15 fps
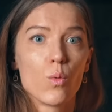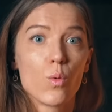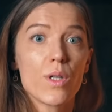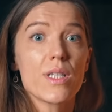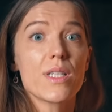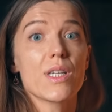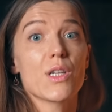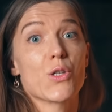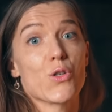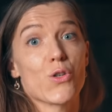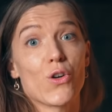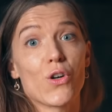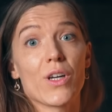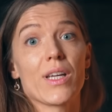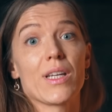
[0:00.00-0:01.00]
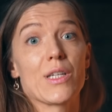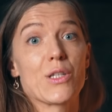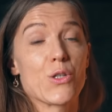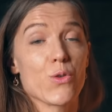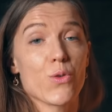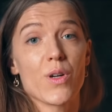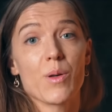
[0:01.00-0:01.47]
Wood is a strong and
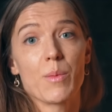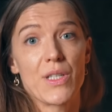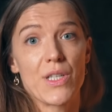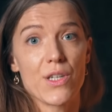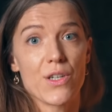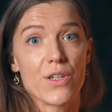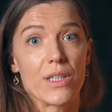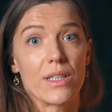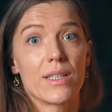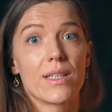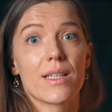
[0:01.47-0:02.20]
enduring material.